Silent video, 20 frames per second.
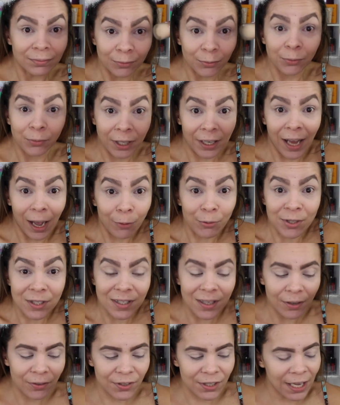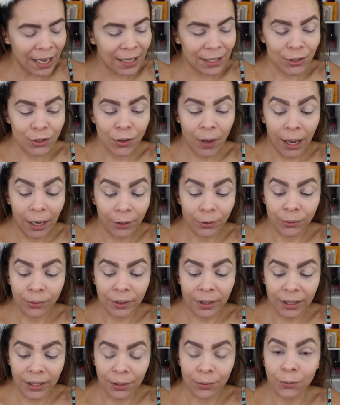when I was self-tanned, so I
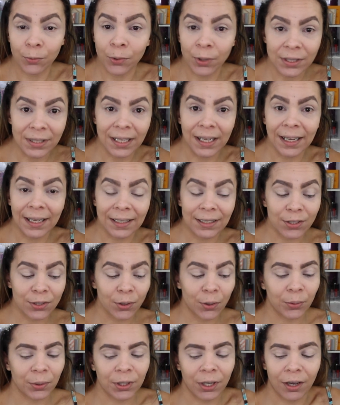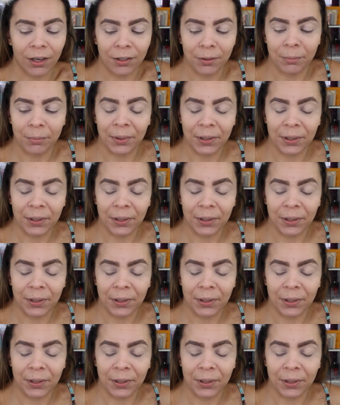don't get what the heck is going on.